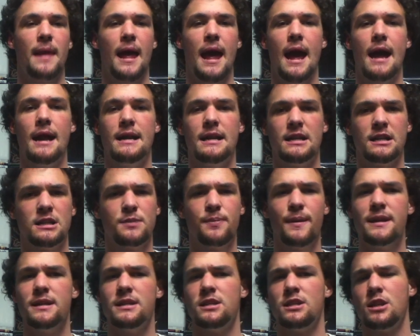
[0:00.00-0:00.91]
And it
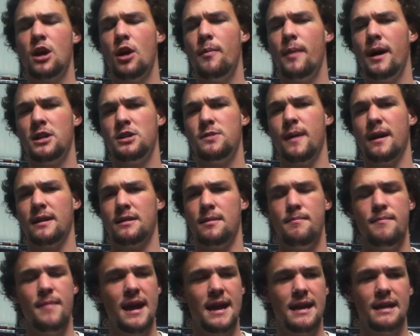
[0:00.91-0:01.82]
explains so much about
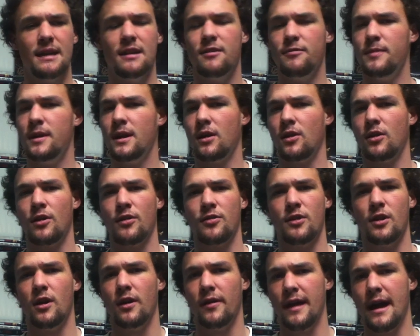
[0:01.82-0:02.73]
the making of
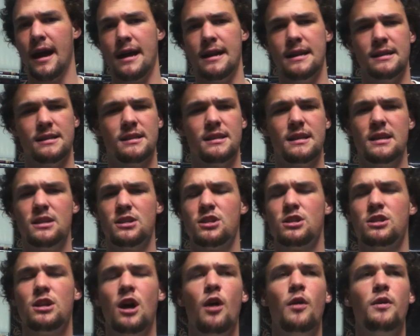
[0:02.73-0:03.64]
Middle-earth and all that, and it's
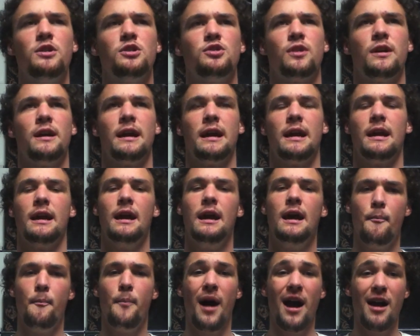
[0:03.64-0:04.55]
so intriguing.
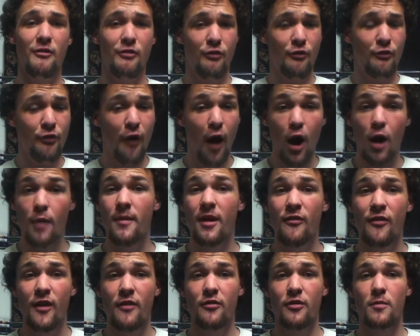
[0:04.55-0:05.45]
By far
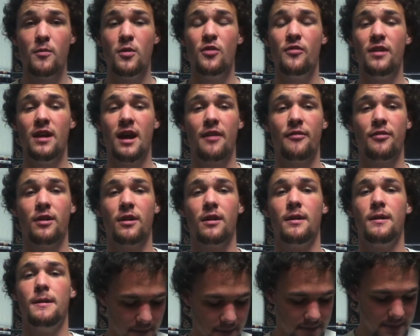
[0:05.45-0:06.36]
my favorite movie
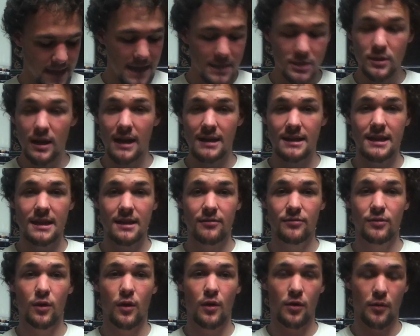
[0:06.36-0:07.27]
ever. That's what I think
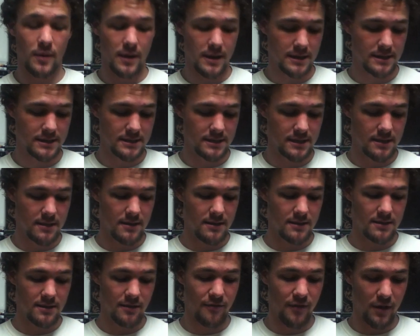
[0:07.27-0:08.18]
of Lord of the Rings,
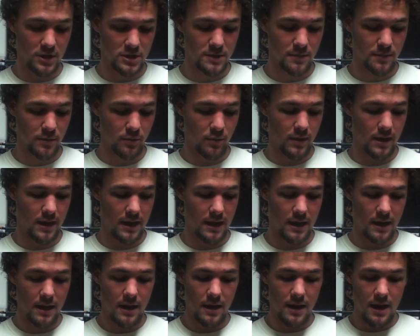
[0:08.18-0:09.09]
The Fellowship of the Ring.